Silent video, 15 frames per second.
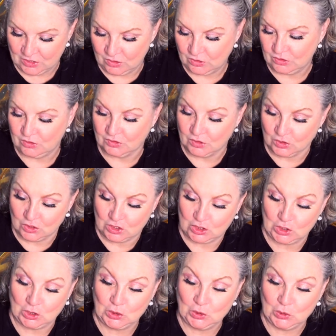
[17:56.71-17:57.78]
Oh, you've got
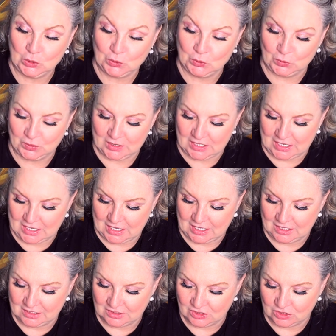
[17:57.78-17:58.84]
two there.
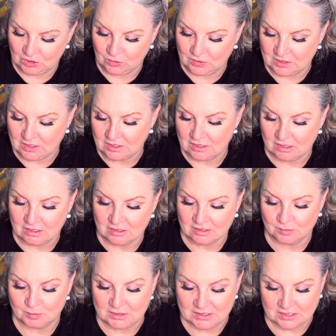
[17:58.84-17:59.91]
Two in the
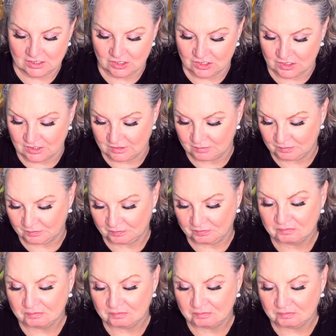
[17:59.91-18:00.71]
last position.